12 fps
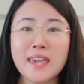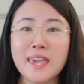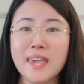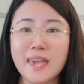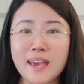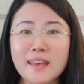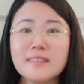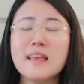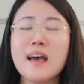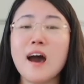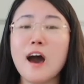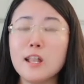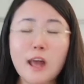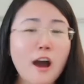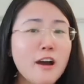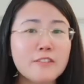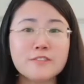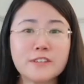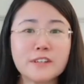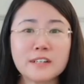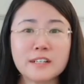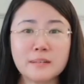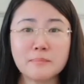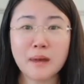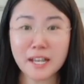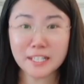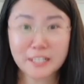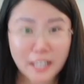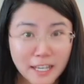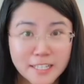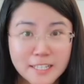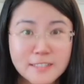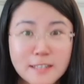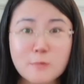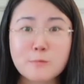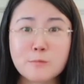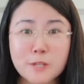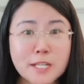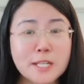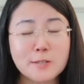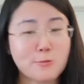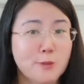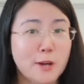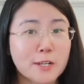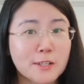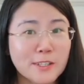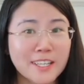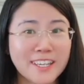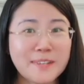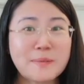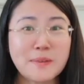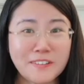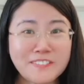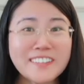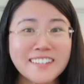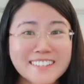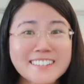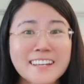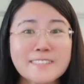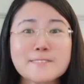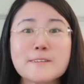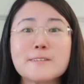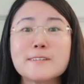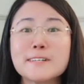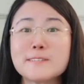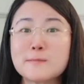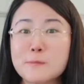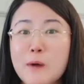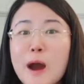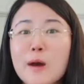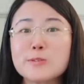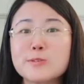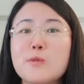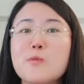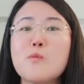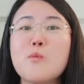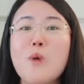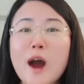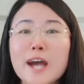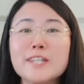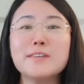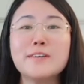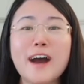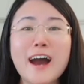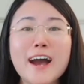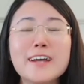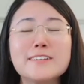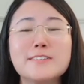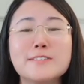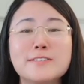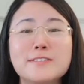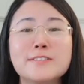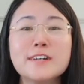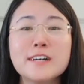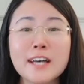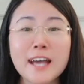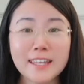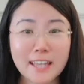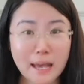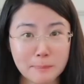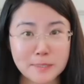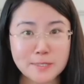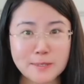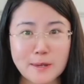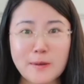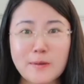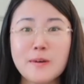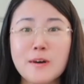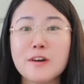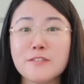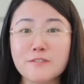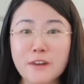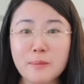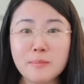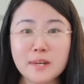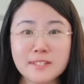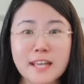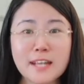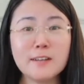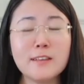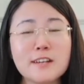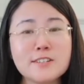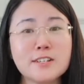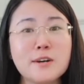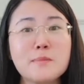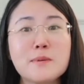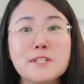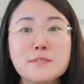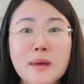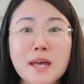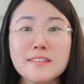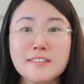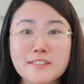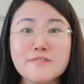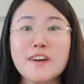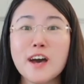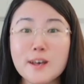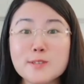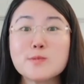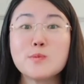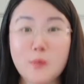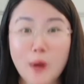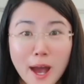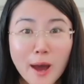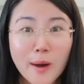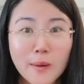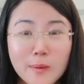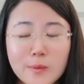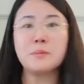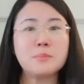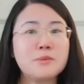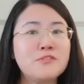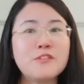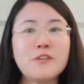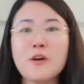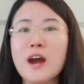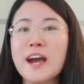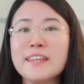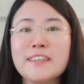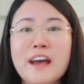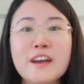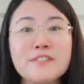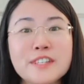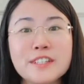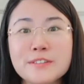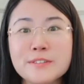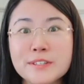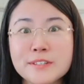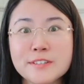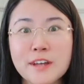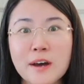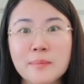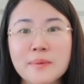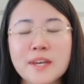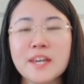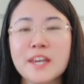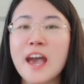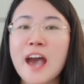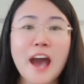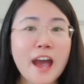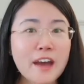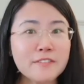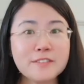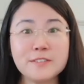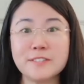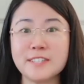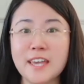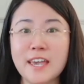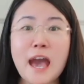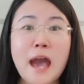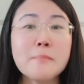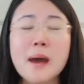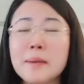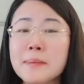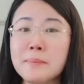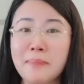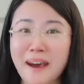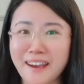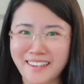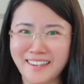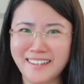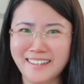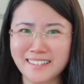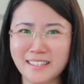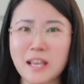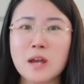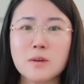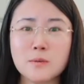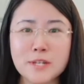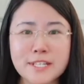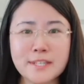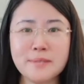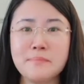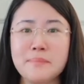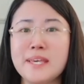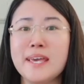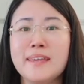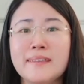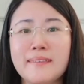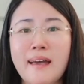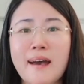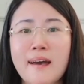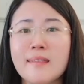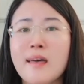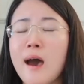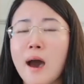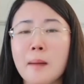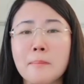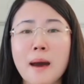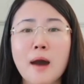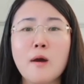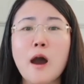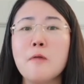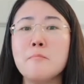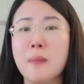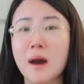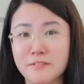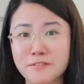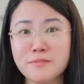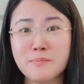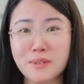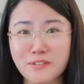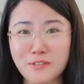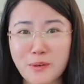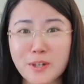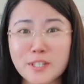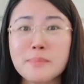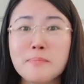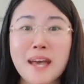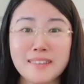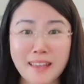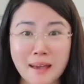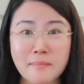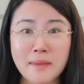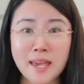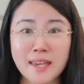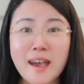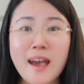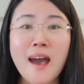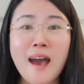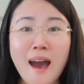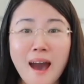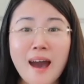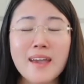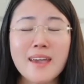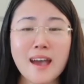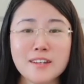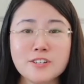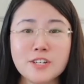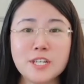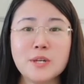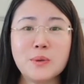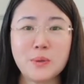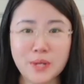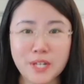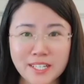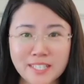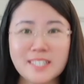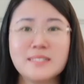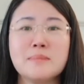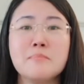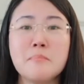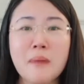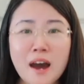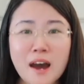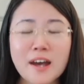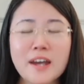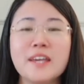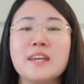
And a lot of cl my clients are really struggling with this concern as well. So why don't I do an episode from a psychological perspective as well? But before I dive into this topic, I have to say I might be biased. Reason being that about a month before the pandemic, I actually quitted my